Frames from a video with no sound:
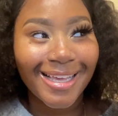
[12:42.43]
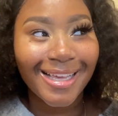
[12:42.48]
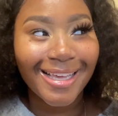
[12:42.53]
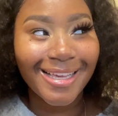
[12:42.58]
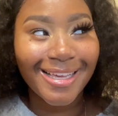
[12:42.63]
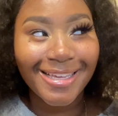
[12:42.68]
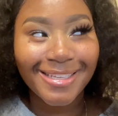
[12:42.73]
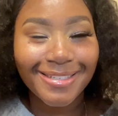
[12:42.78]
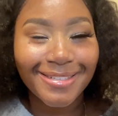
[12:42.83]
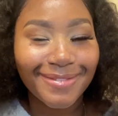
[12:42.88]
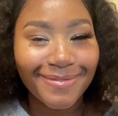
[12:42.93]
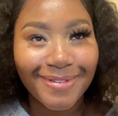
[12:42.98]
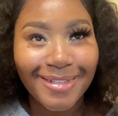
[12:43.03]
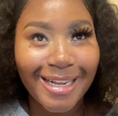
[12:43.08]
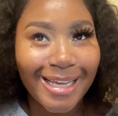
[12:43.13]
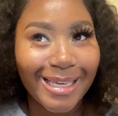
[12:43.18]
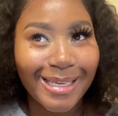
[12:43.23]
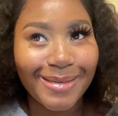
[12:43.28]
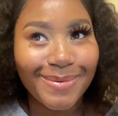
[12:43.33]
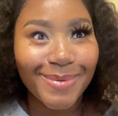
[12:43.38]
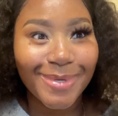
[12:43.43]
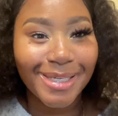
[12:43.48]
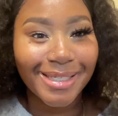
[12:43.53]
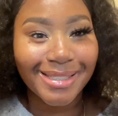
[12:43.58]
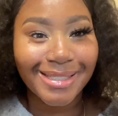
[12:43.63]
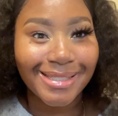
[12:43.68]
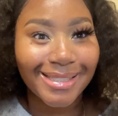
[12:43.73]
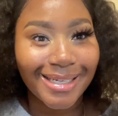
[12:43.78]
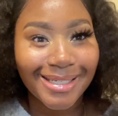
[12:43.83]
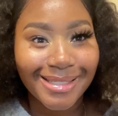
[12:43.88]
I just feel like it makes
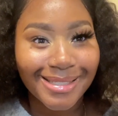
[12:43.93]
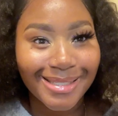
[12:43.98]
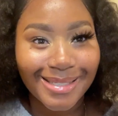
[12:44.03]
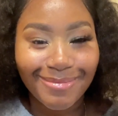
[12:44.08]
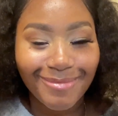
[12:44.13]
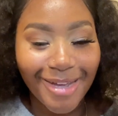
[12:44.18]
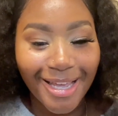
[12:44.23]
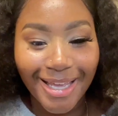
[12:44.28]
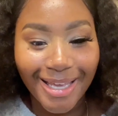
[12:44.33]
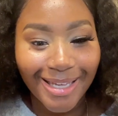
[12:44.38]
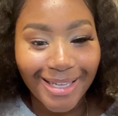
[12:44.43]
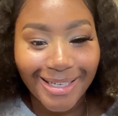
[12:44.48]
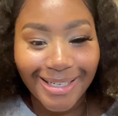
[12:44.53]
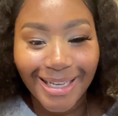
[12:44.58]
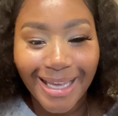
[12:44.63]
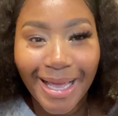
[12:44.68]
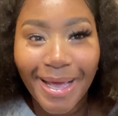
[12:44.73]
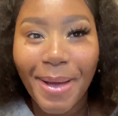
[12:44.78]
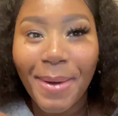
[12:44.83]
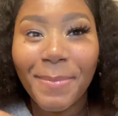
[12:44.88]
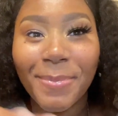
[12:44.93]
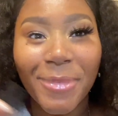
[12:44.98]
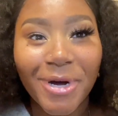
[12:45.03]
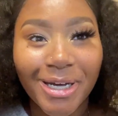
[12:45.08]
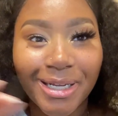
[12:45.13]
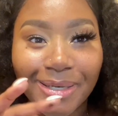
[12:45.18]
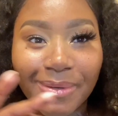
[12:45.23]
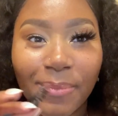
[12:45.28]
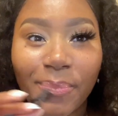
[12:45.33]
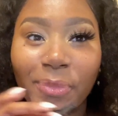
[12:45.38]
sense in my head,
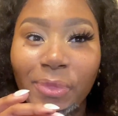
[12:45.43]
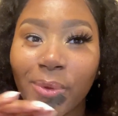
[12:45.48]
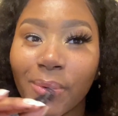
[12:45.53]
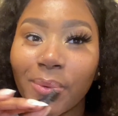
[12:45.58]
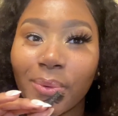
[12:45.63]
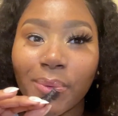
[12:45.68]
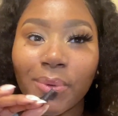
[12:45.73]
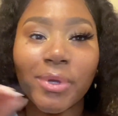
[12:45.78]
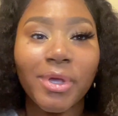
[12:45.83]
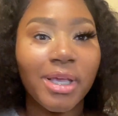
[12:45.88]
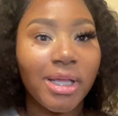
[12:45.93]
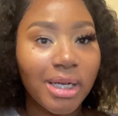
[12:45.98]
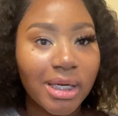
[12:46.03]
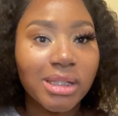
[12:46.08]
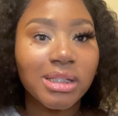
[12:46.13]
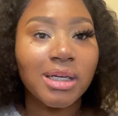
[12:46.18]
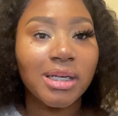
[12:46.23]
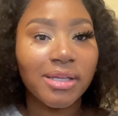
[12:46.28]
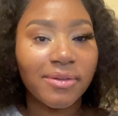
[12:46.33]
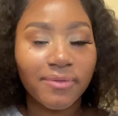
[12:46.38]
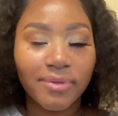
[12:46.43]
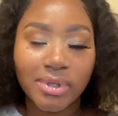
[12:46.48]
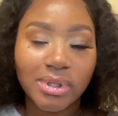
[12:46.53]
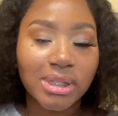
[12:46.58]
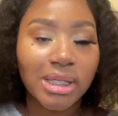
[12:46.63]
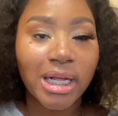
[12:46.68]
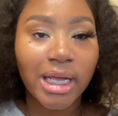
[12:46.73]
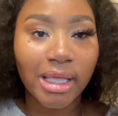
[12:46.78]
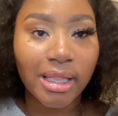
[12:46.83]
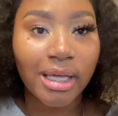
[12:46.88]
but it literally feels
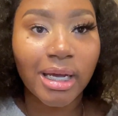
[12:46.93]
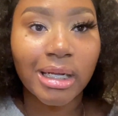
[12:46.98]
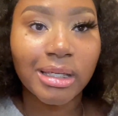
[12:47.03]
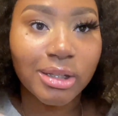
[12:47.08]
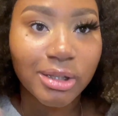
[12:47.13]
like that.